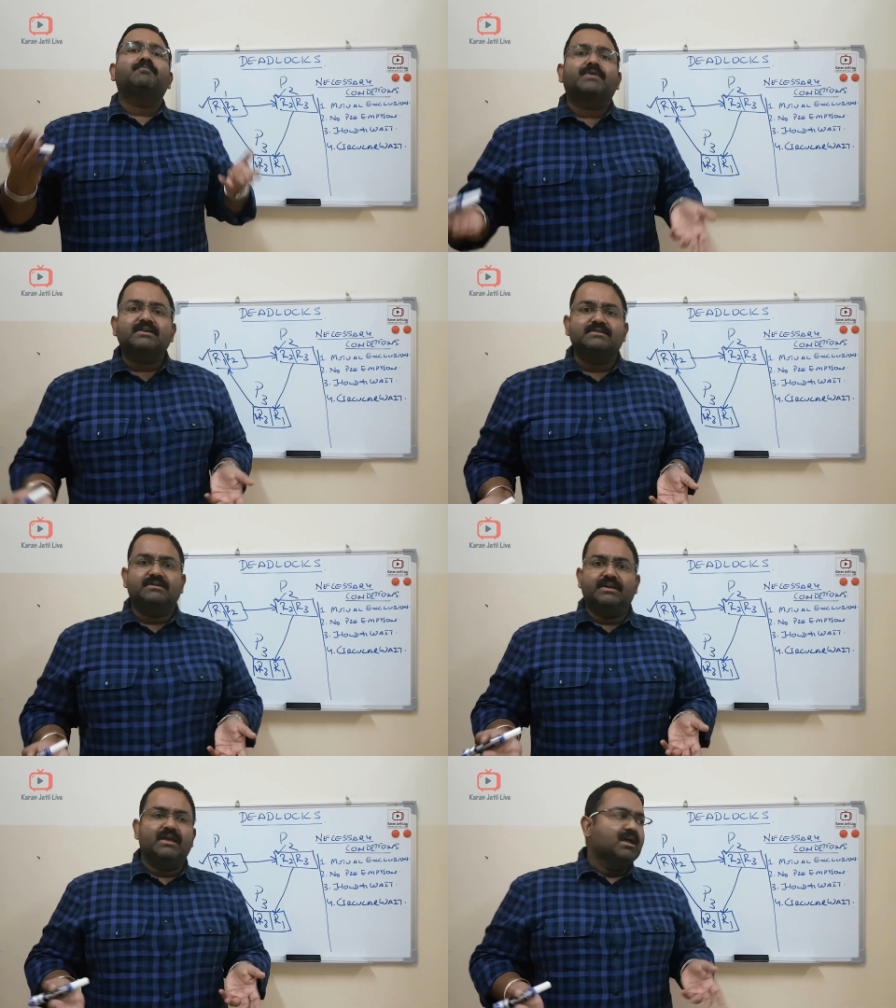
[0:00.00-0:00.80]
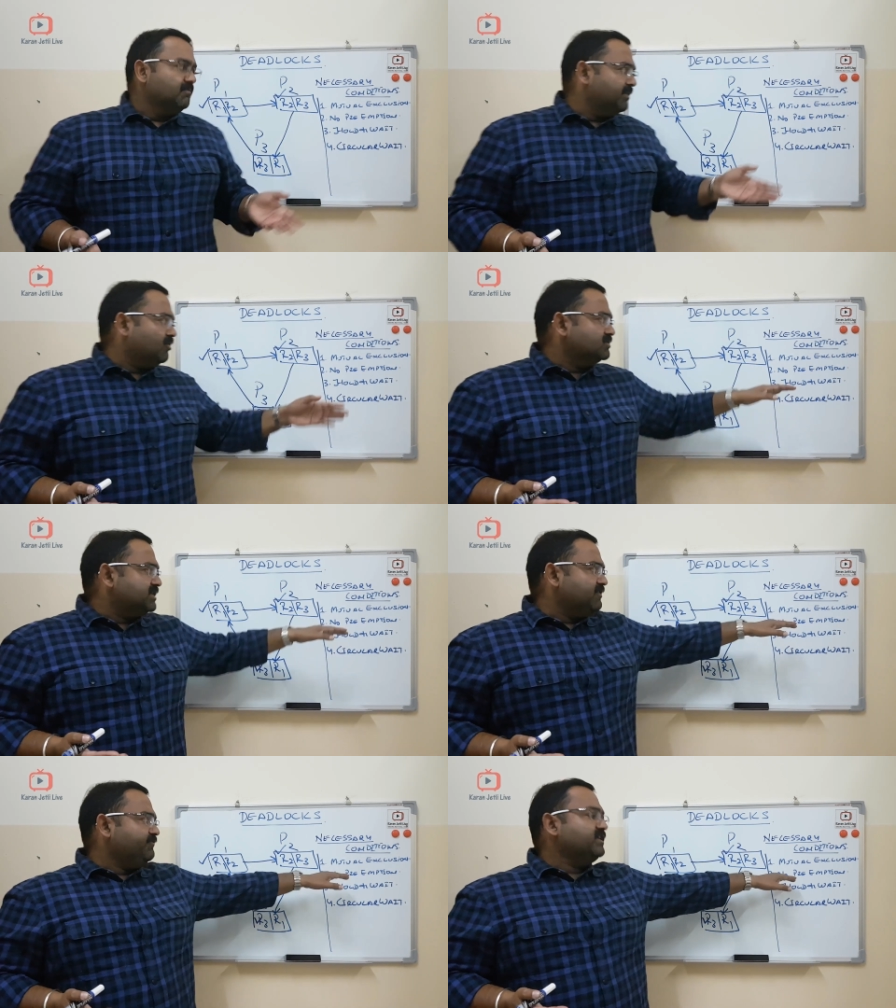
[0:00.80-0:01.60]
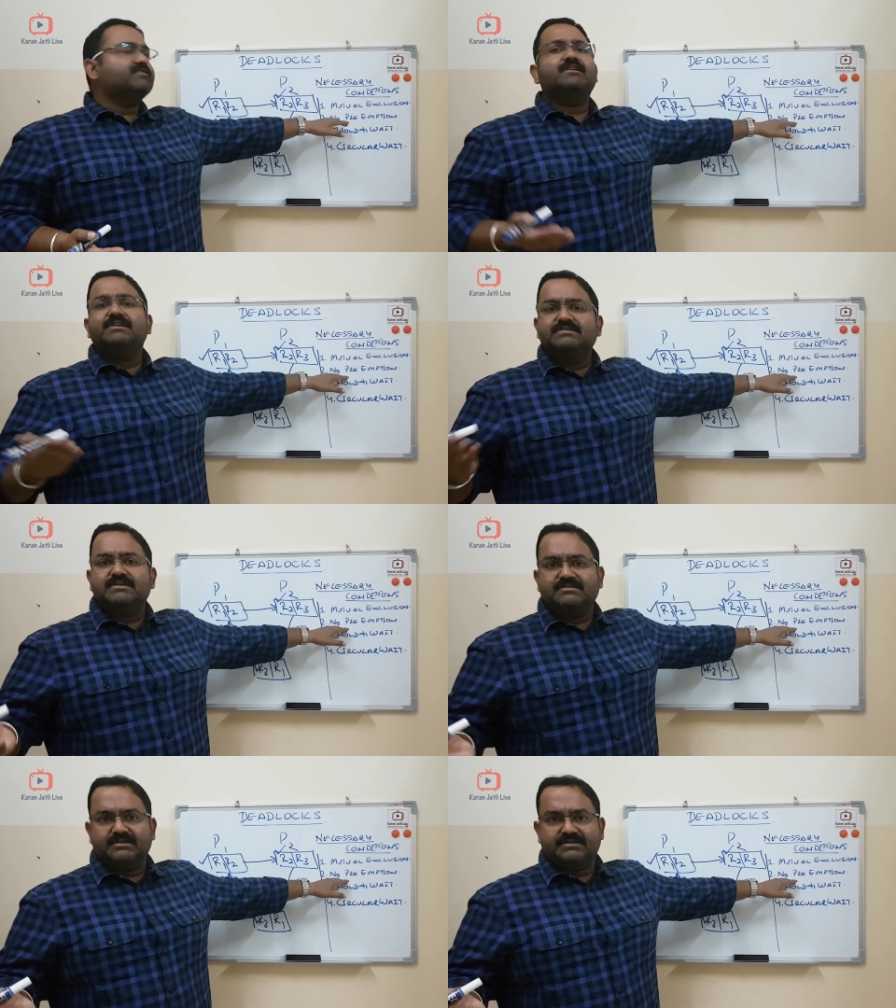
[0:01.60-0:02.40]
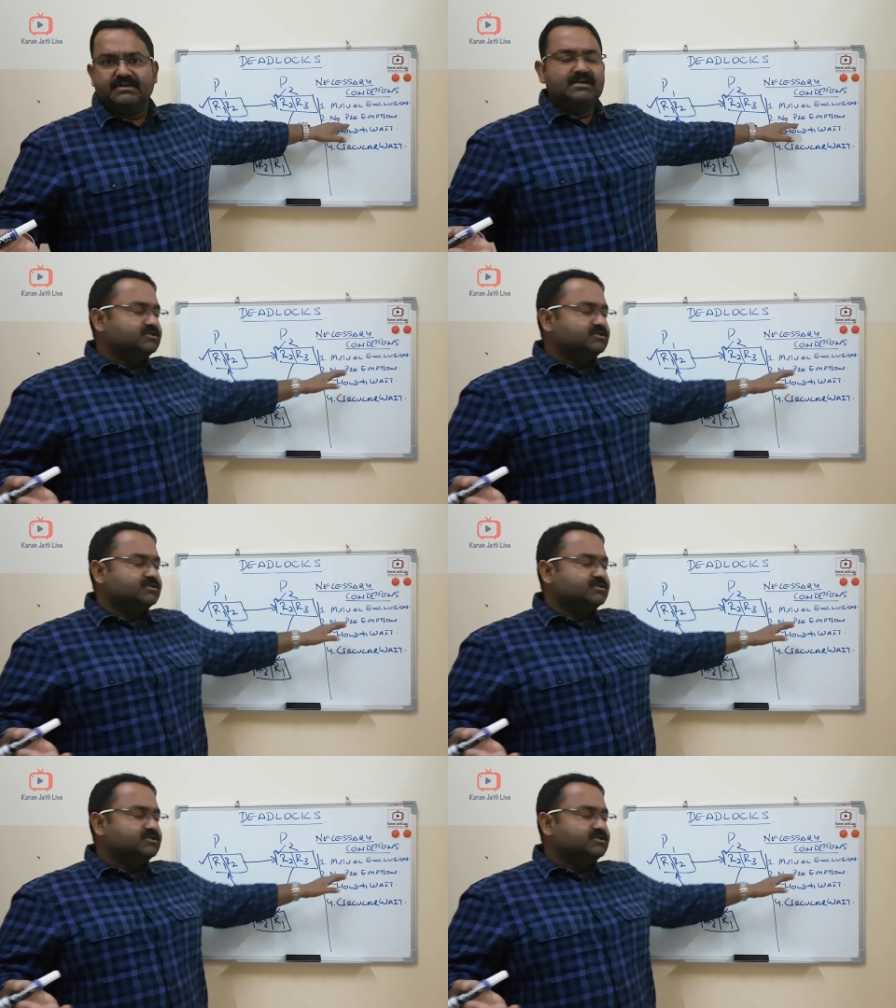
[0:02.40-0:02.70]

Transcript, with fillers: presently. Because if it releases it,